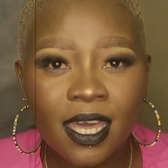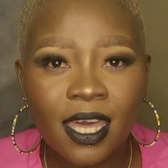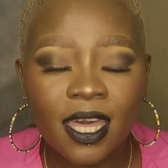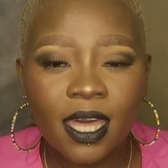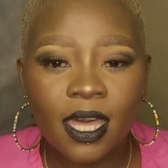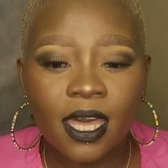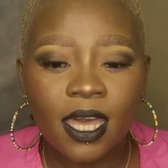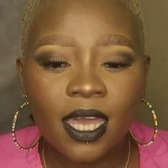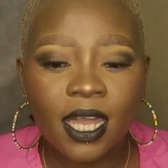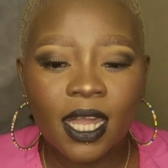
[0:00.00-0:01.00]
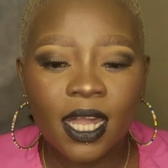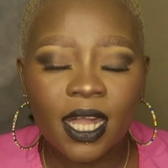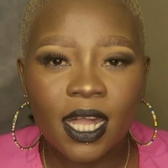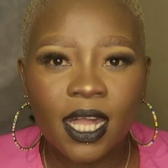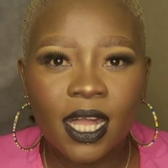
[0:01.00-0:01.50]

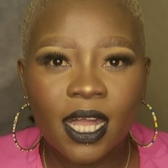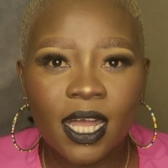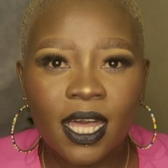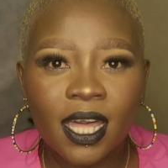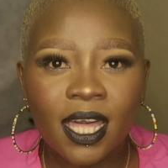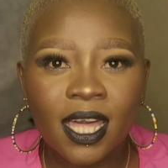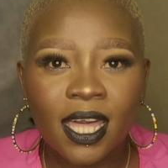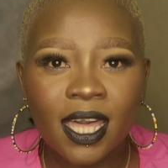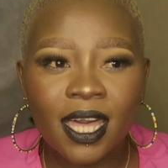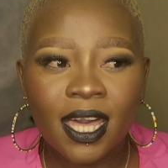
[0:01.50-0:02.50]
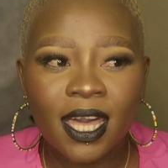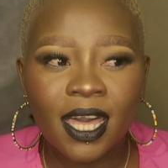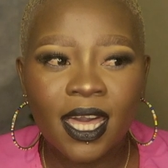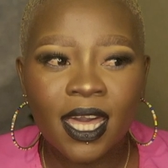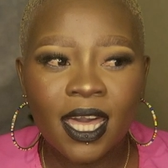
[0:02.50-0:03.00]

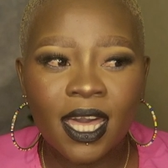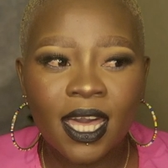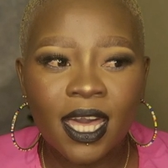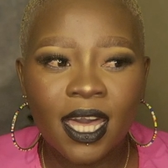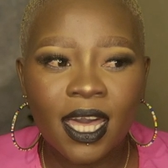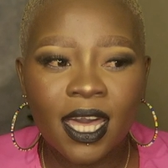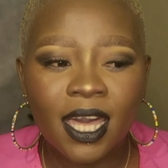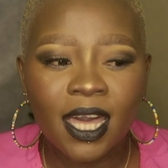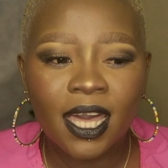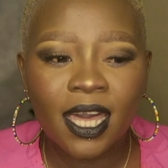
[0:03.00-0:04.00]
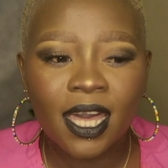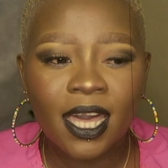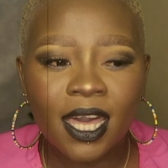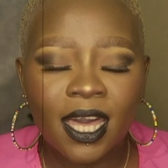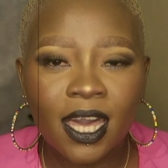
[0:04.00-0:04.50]

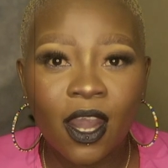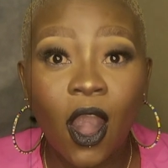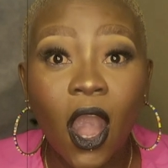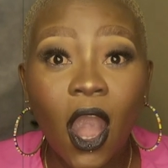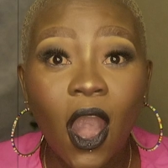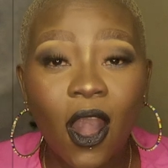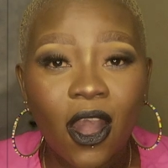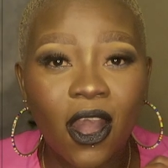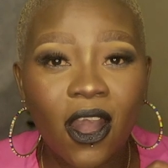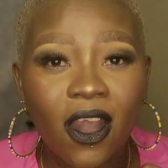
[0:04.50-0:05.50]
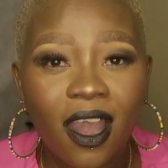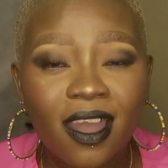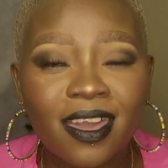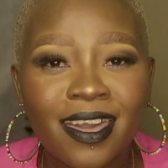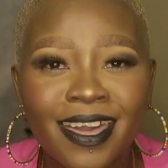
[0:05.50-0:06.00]

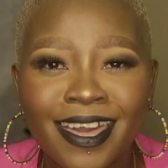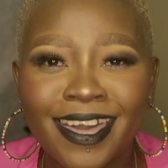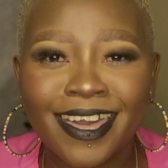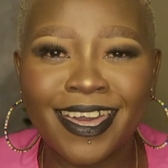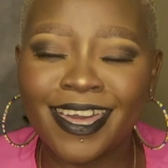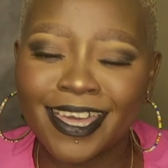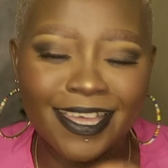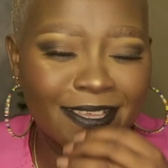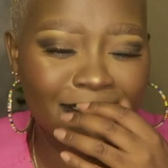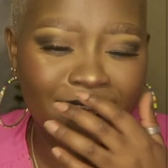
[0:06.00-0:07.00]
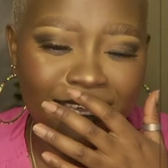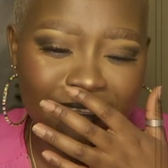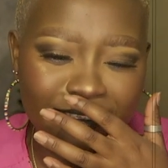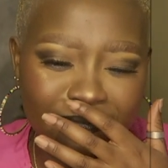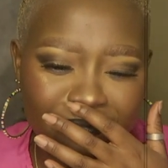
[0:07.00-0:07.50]
Nothing is said.